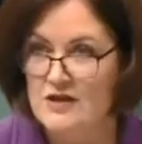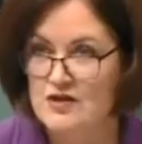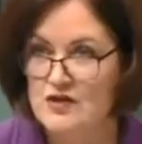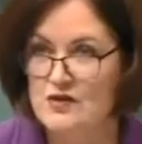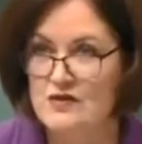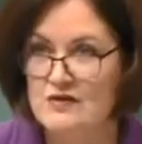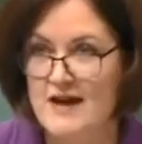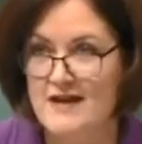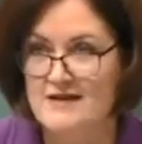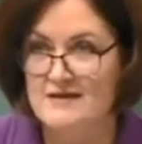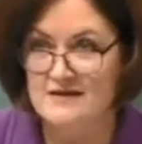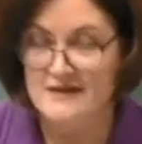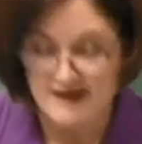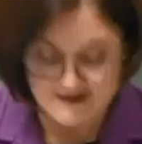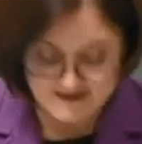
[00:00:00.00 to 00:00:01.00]

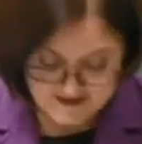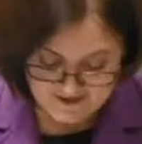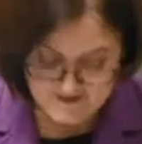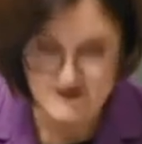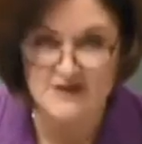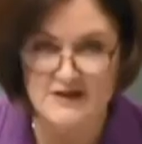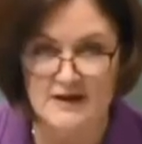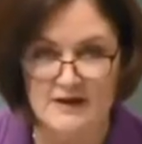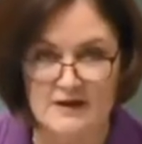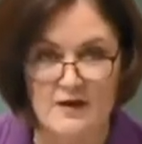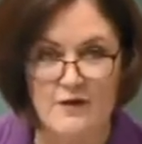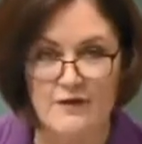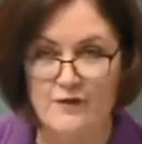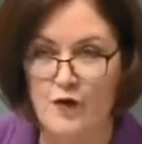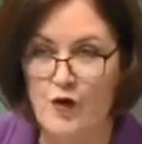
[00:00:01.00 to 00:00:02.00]
2017,
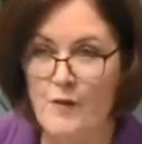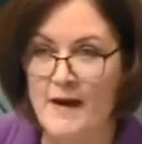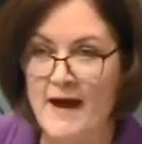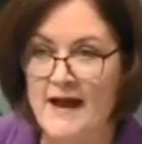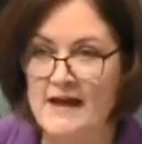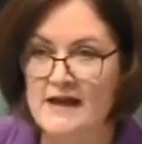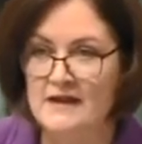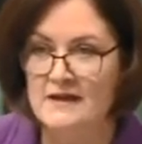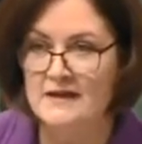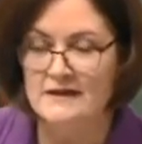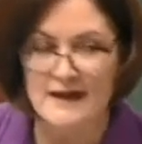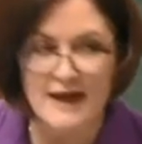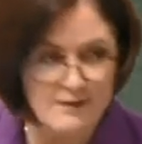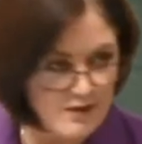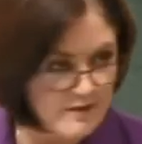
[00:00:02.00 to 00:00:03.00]
a former
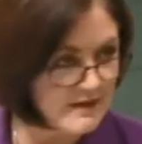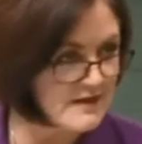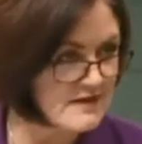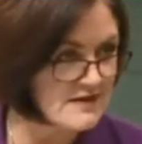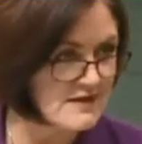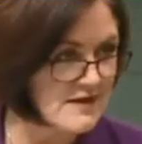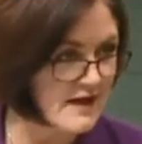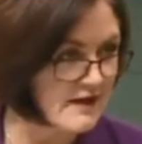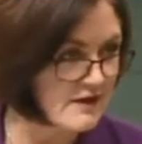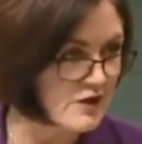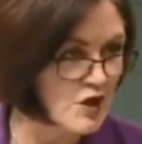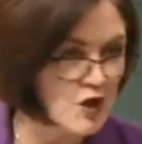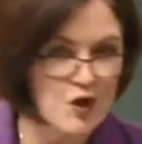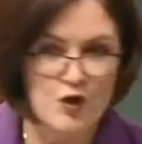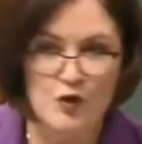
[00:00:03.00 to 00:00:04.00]
Labor Minister
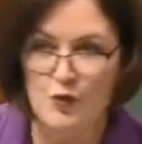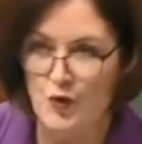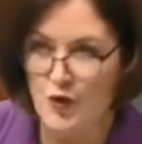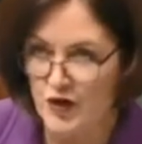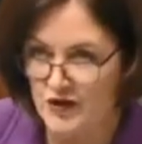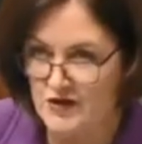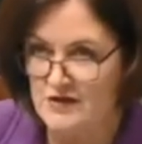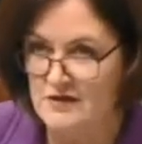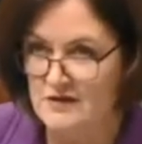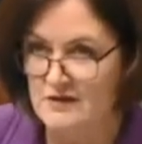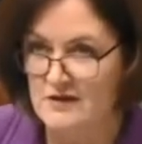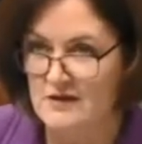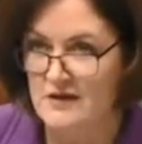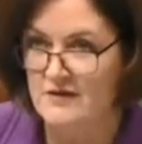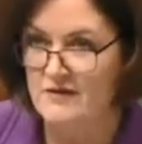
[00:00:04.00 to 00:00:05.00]
who worked
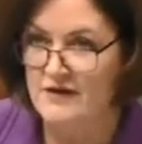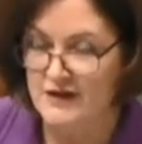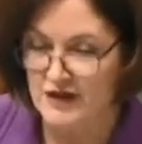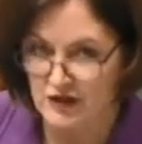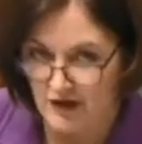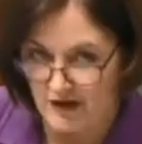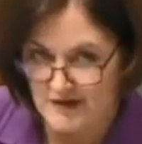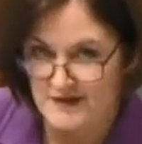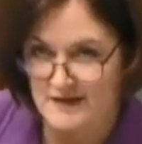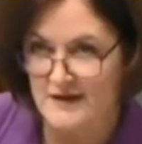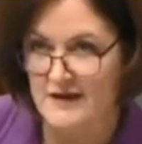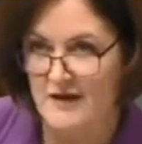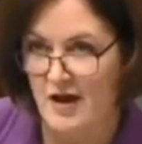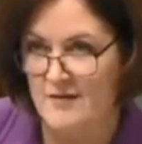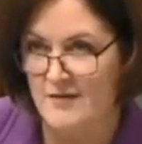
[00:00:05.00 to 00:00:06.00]
very
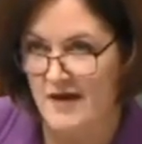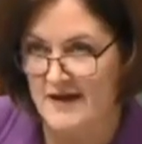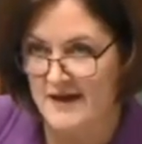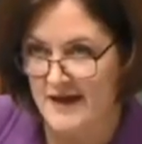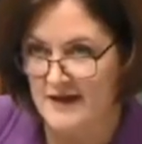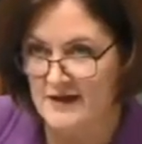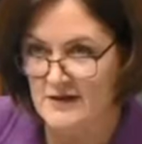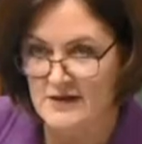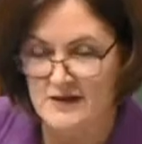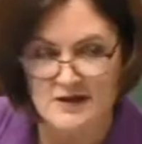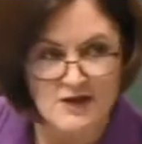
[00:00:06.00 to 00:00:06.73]
closely, I might add,